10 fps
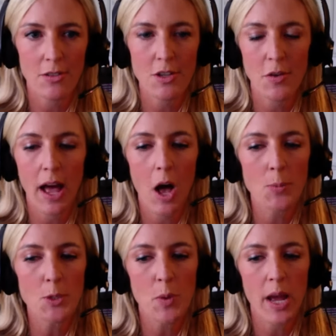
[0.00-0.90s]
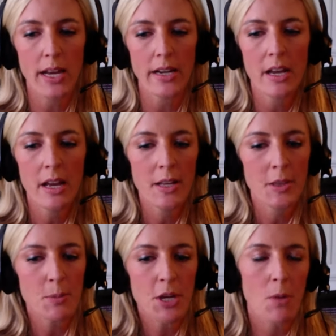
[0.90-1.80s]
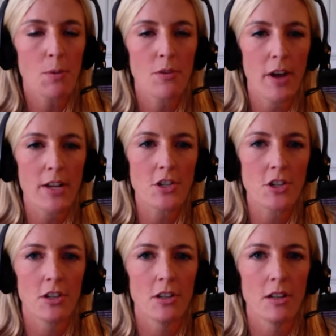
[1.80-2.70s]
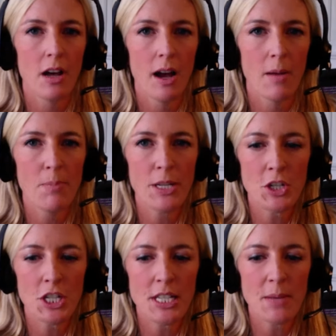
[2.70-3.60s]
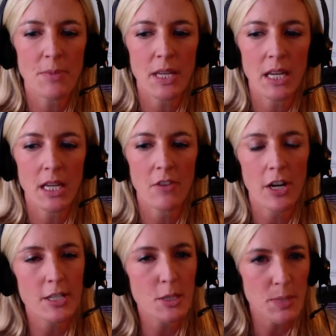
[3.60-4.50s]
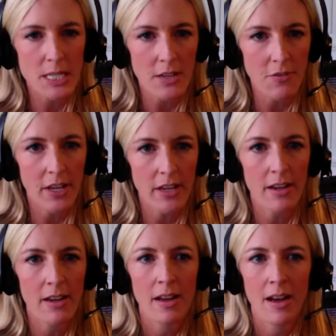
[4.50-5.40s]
So it helps when the PR professional pitches something very specific,